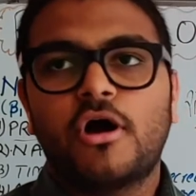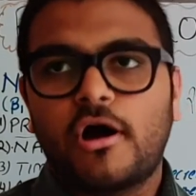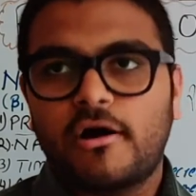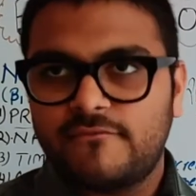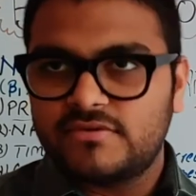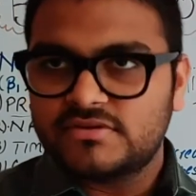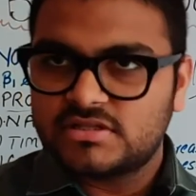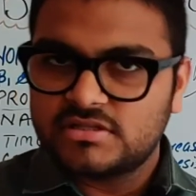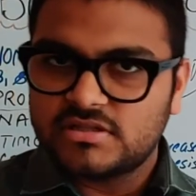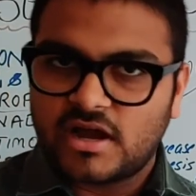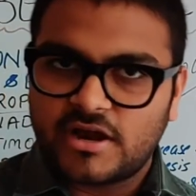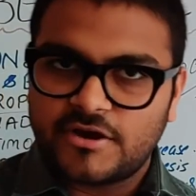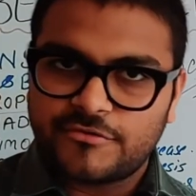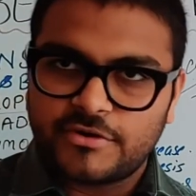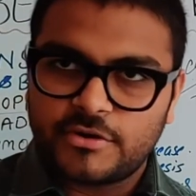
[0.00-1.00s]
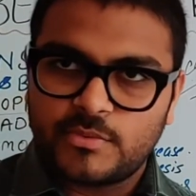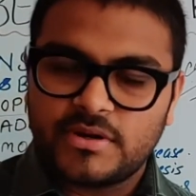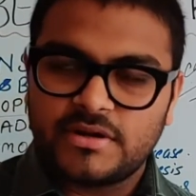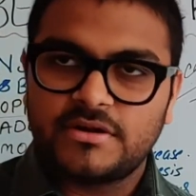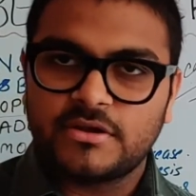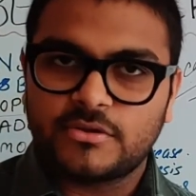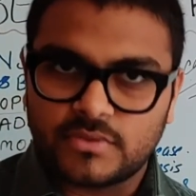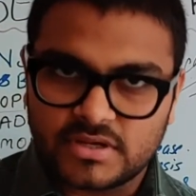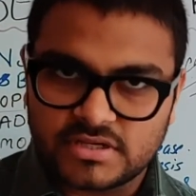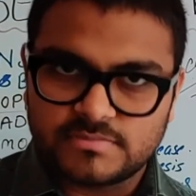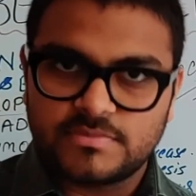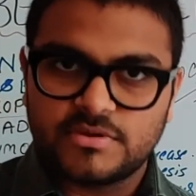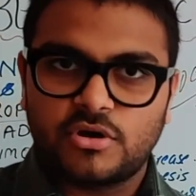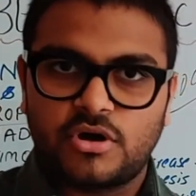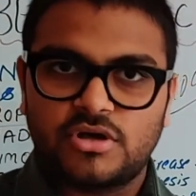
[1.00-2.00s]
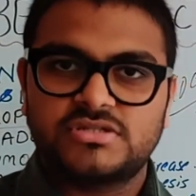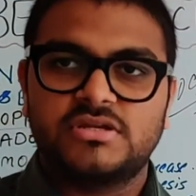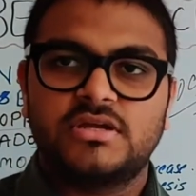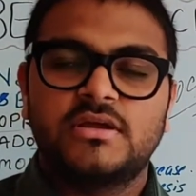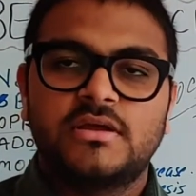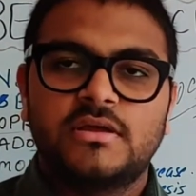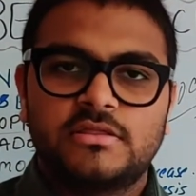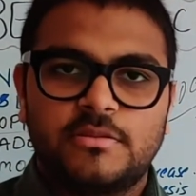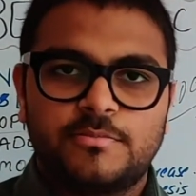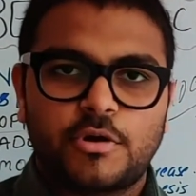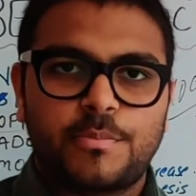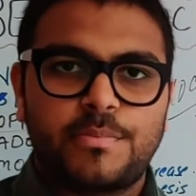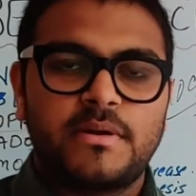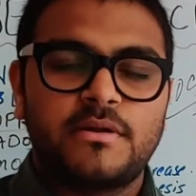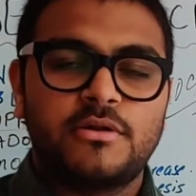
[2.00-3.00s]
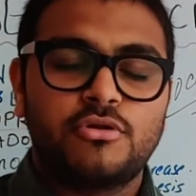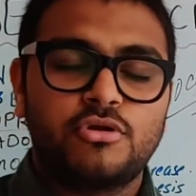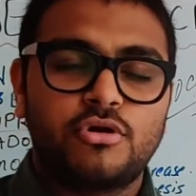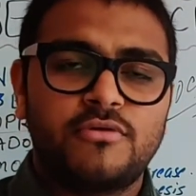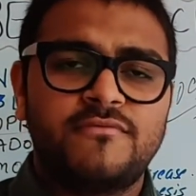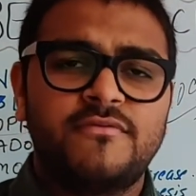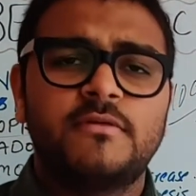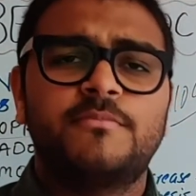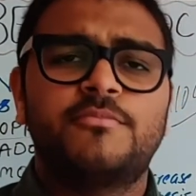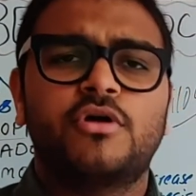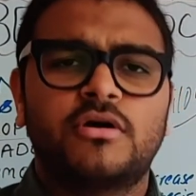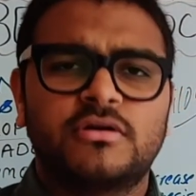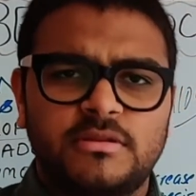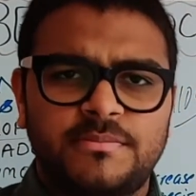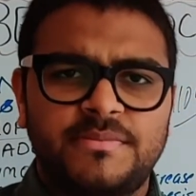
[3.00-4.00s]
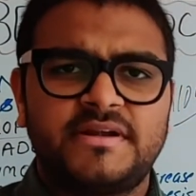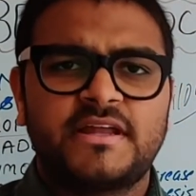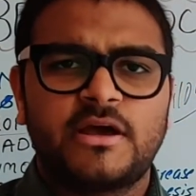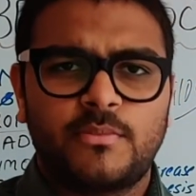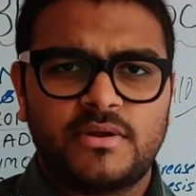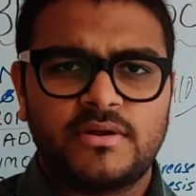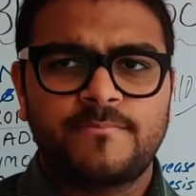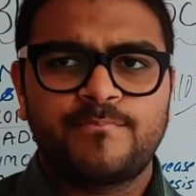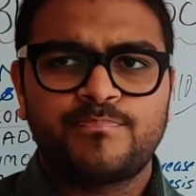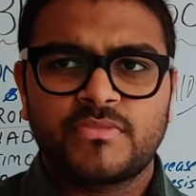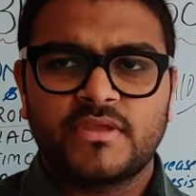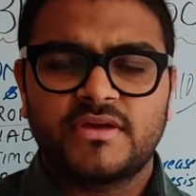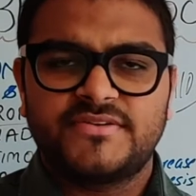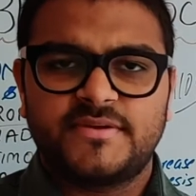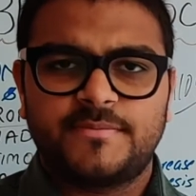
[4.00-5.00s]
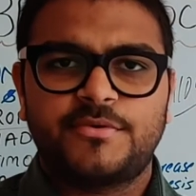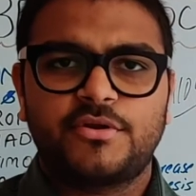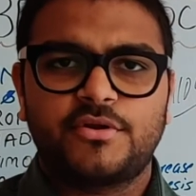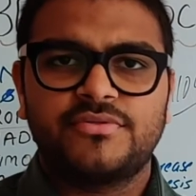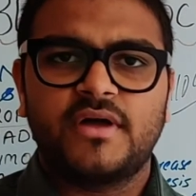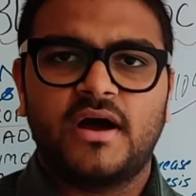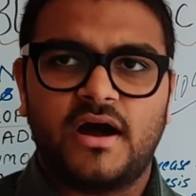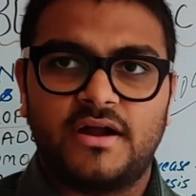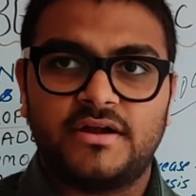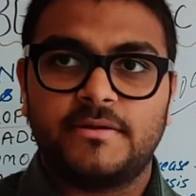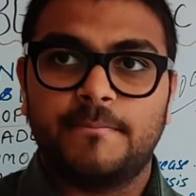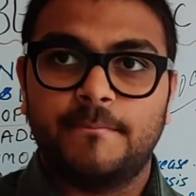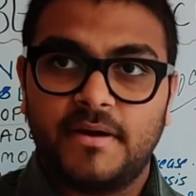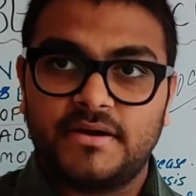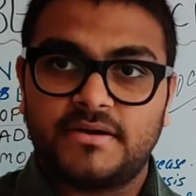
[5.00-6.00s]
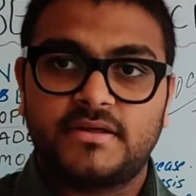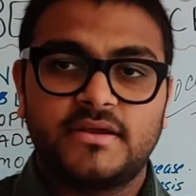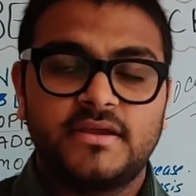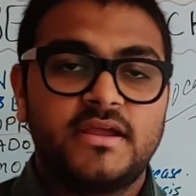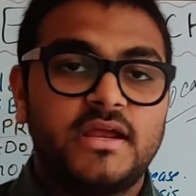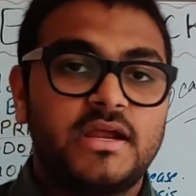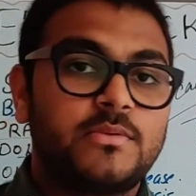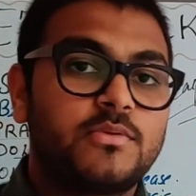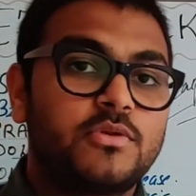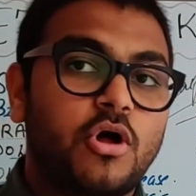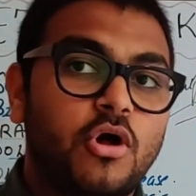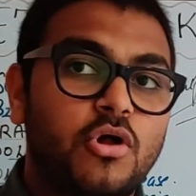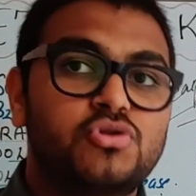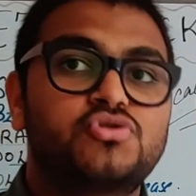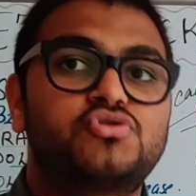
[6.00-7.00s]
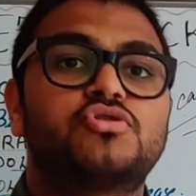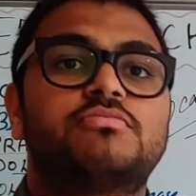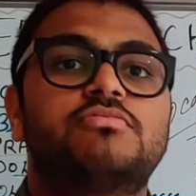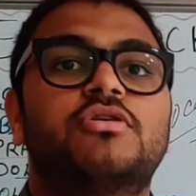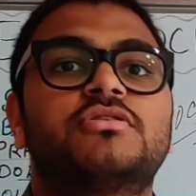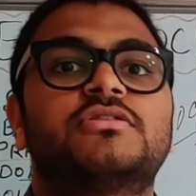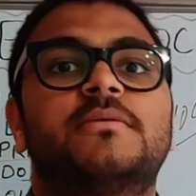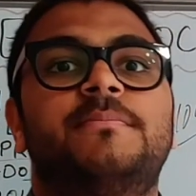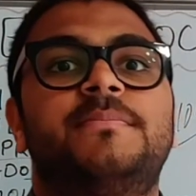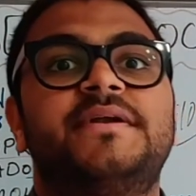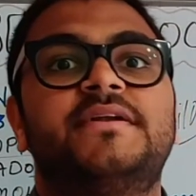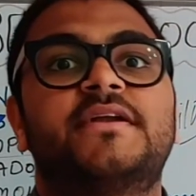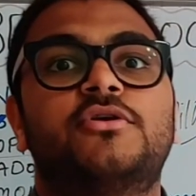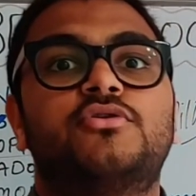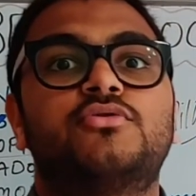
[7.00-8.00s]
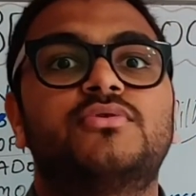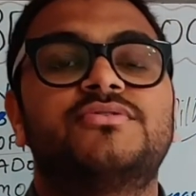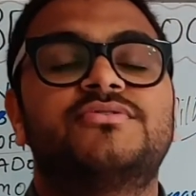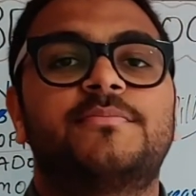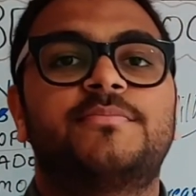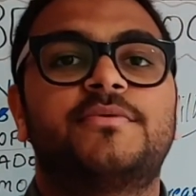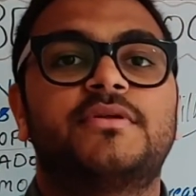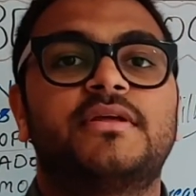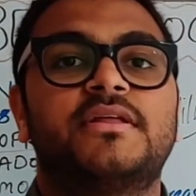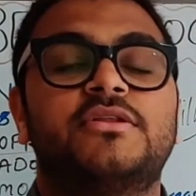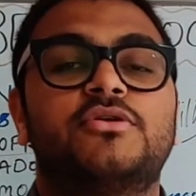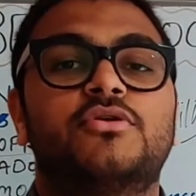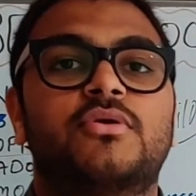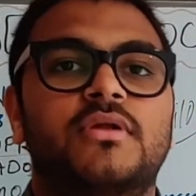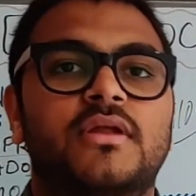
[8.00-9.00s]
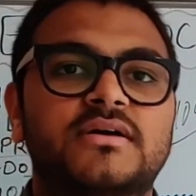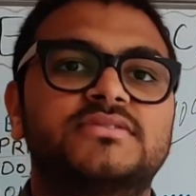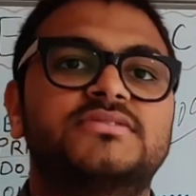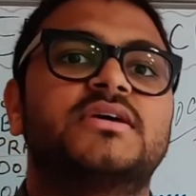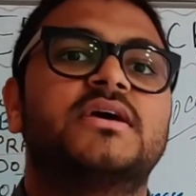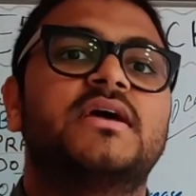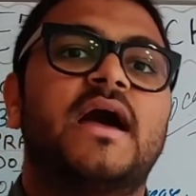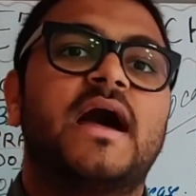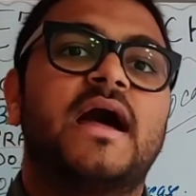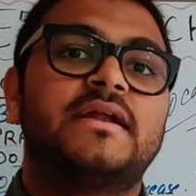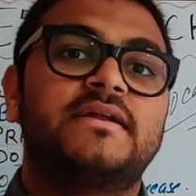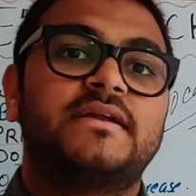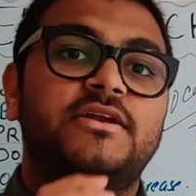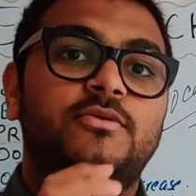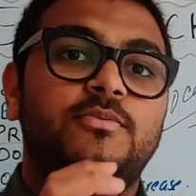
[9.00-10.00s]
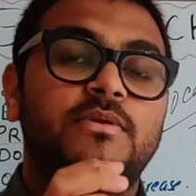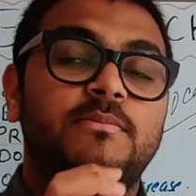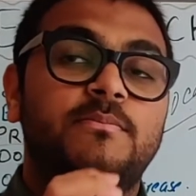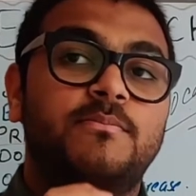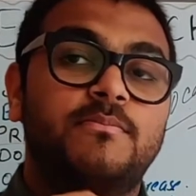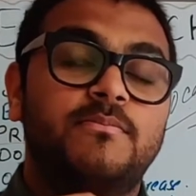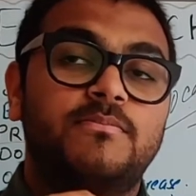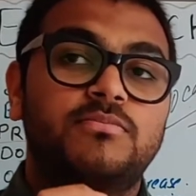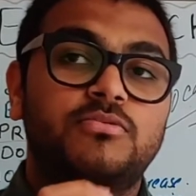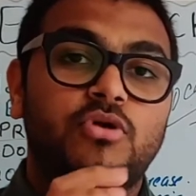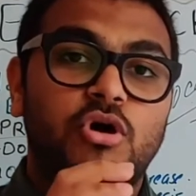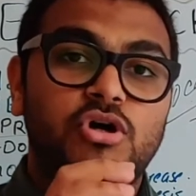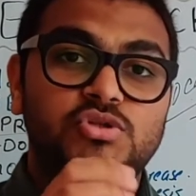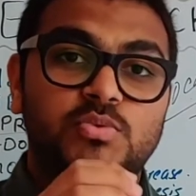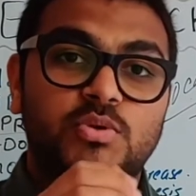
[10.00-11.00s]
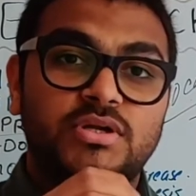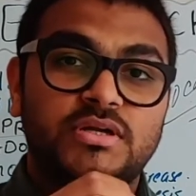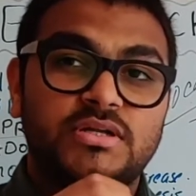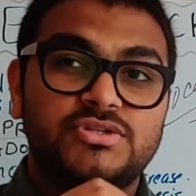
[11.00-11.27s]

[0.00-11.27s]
Obviously the heart rate will decrease because the propranolol will block the beta 1 receptor on the heart, but it will also block the beta 2 receptor in your lungs, and it will cause what?